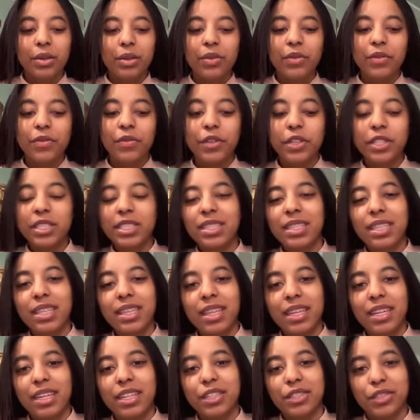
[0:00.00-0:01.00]
the first thing
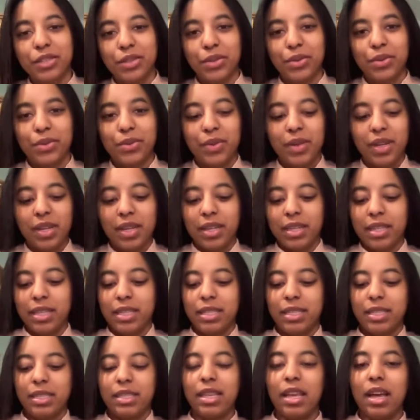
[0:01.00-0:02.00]
that I do
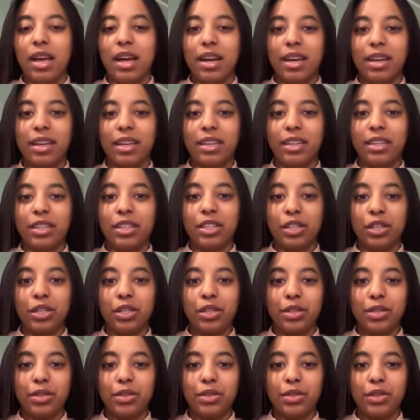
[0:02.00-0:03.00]
is I
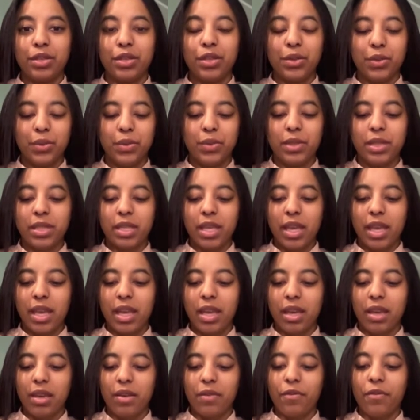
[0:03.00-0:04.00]
use
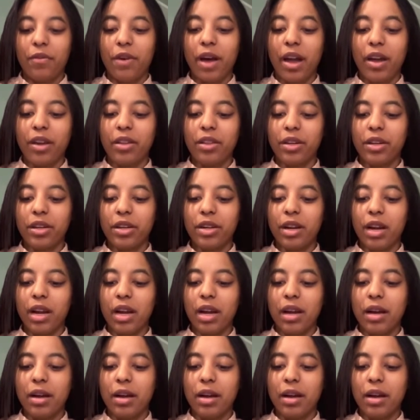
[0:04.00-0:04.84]
a filer.